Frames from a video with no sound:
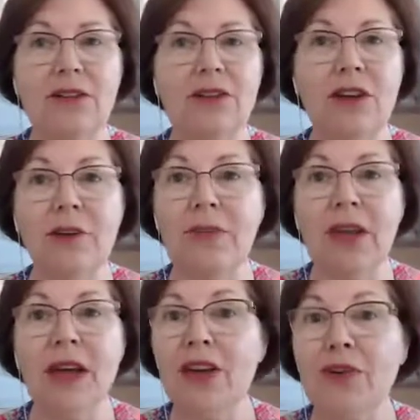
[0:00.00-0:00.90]
So
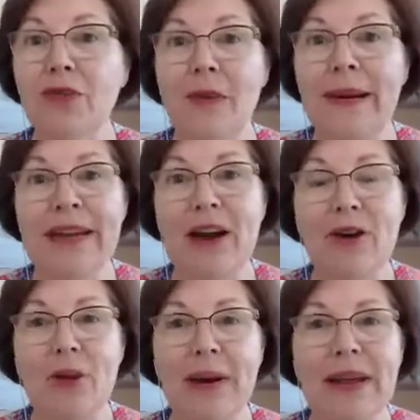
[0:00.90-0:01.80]
you're already on
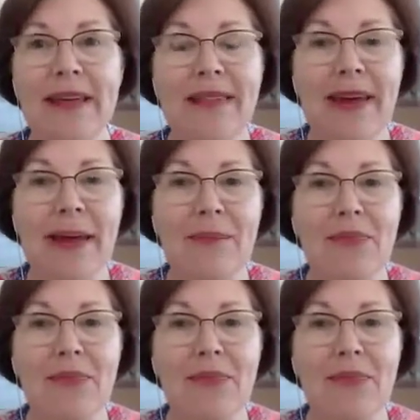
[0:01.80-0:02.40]
a winner there.